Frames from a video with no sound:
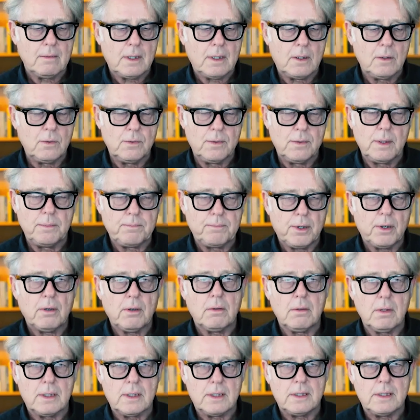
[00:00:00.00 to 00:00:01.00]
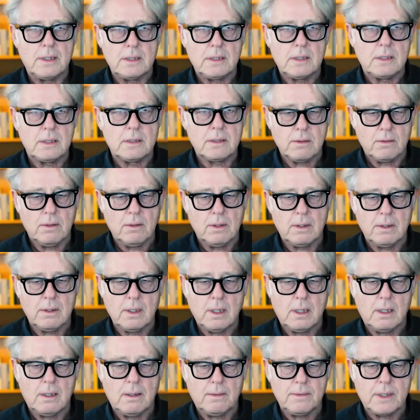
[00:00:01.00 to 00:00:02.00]
who we poll, and this is all
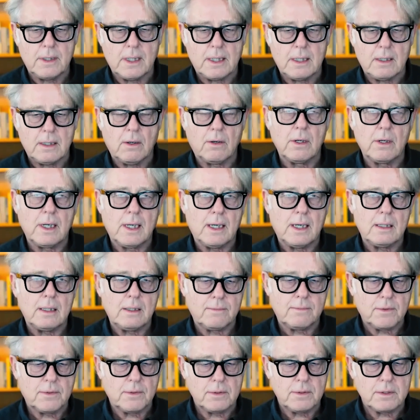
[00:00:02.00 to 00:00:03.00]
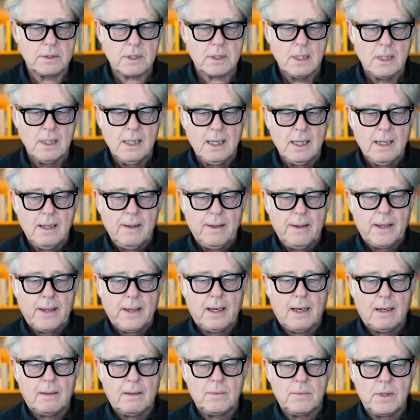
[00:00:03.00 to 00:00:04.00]
uh, done online, of course, mm-hmm.
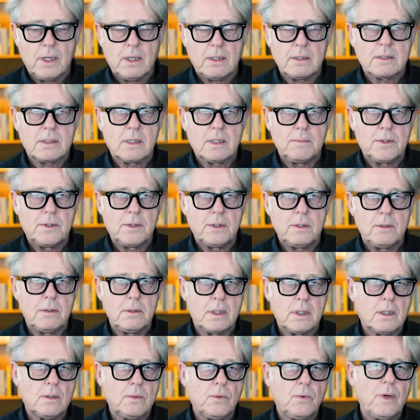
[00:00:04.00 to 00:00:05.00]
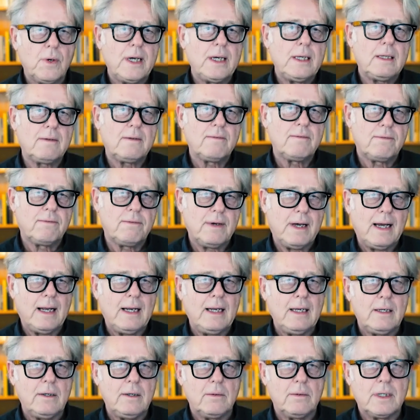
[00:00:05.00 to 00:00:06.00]
uh, we ask them to equate
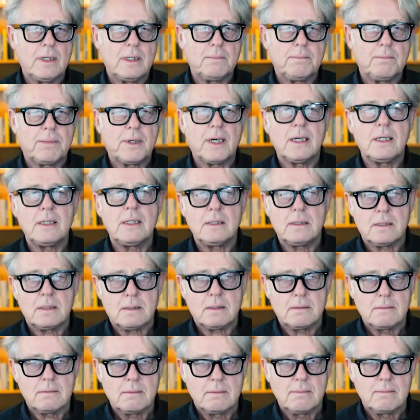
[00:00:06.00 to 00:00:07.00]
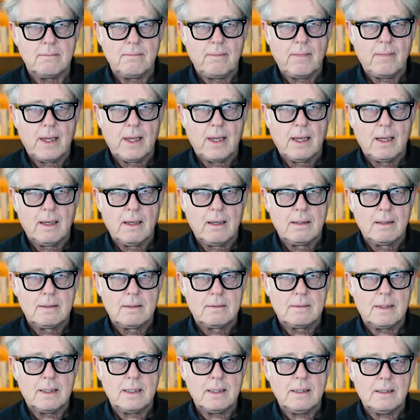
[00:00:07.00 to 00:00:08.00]
value and price,
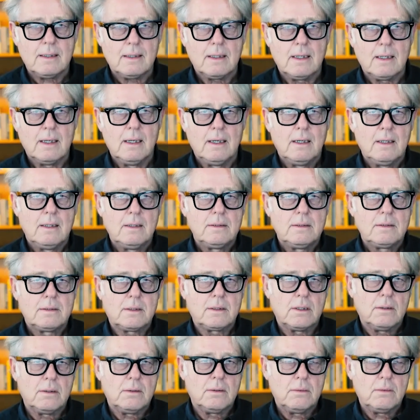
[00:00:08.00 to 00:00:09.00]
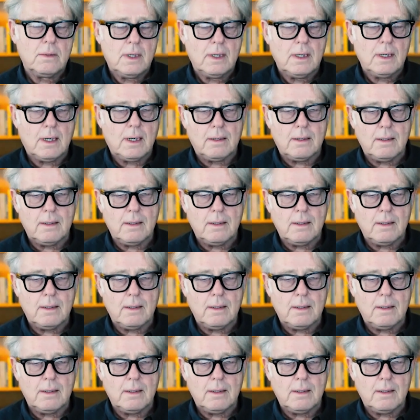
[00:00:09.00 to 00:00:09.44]
right? So uh,